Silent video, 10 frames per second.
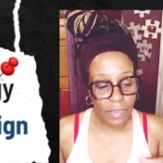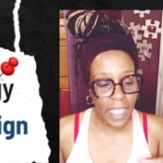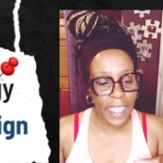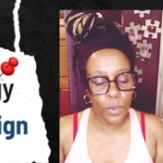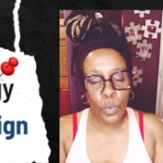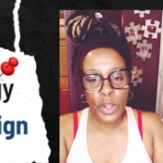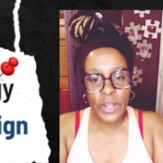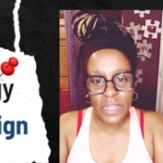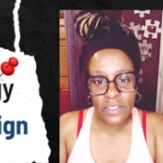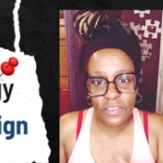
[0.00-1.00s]
and where
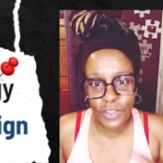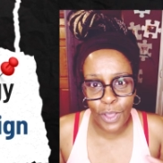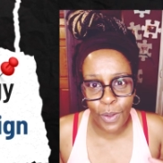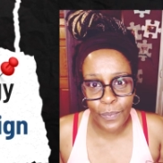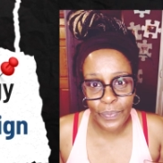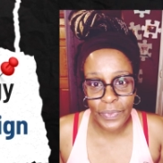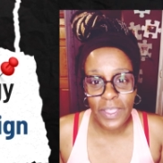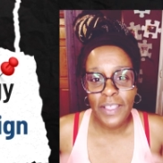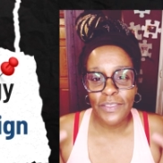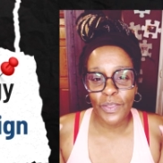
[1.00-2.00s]
it needs to go.
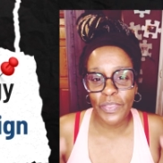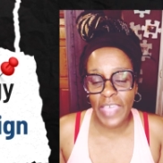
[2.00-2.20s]
So